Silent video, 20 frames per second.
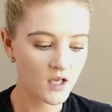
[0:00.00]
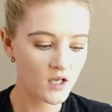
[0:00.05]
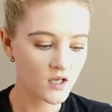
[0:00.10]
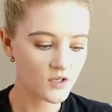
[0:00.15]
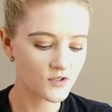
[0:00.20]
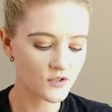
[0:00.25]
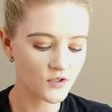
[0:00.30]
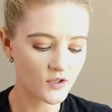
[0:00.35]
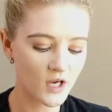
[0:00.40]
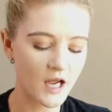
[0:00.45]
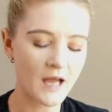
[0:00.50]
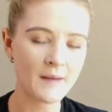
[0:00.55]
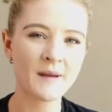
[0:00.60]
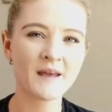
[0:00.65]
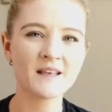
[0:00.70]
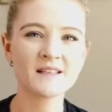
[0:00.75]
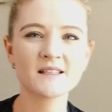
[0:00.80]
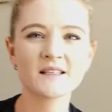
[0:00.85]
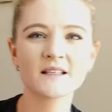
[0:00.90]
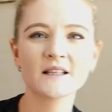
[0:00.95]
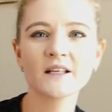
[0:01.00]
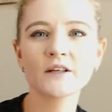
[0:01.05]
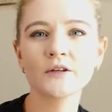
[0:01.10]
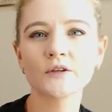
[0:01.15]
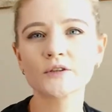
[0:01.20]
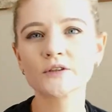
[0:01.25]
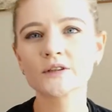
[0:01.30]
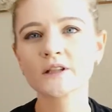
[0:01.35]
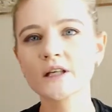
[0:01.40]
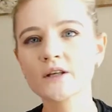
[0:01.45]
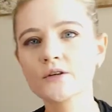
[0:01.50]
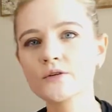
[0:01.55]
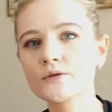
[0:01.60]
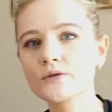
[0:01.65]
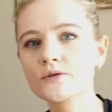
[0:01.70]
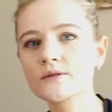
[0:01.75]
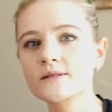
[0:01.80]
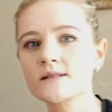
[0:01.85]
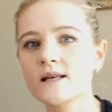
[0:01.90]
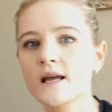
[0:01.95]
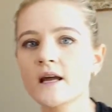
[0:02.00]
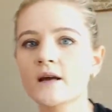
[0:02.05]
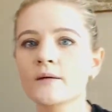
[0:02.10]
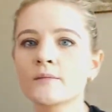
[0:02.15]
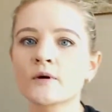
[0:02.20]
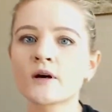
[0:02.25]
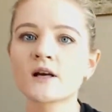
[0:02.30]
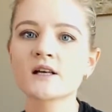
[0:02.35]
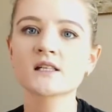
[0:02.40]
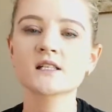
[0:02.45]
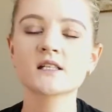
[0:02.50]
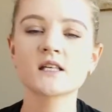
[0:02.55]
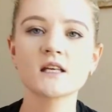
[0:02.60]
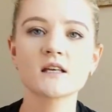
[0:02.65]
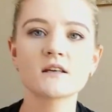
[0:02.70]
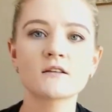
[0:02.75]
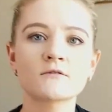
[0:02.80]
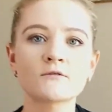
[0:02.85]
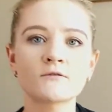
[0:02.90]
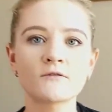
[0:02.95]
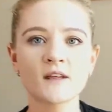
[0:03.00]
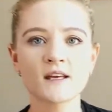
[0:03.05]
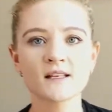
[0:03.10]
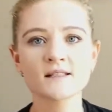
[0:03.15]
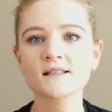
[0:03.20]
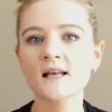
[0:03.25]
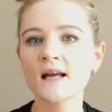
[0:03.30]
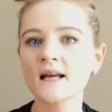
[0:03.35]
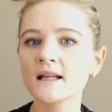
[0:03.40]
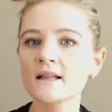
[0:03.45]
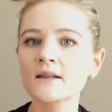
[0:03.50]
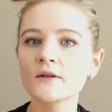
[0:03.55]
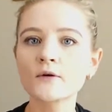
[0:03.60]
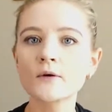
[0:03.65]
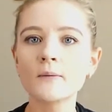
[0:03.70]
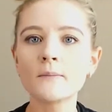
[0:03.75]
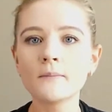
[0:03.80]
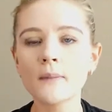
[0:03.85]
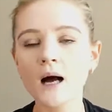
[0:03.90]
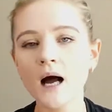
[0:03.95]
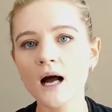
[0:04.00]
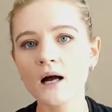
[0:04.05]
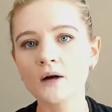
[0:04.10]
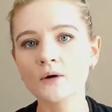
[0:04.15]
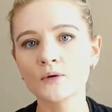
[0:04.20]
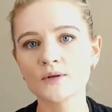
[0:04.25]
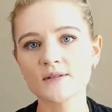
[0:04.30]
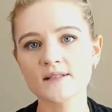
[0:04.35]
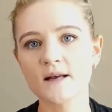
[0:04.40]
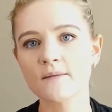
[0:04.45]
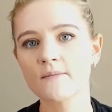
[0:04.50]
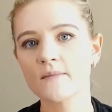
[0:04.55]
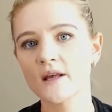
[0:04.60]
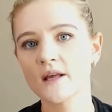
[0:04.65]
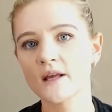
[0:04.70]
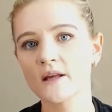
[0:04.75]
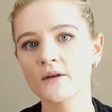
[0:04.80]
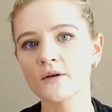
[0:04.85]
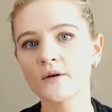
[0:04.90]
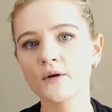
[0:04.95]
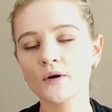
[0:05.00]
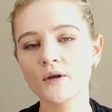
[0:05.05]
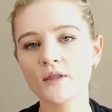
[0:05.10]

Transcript: So I basically only use Airbrush if there's like a little mark or something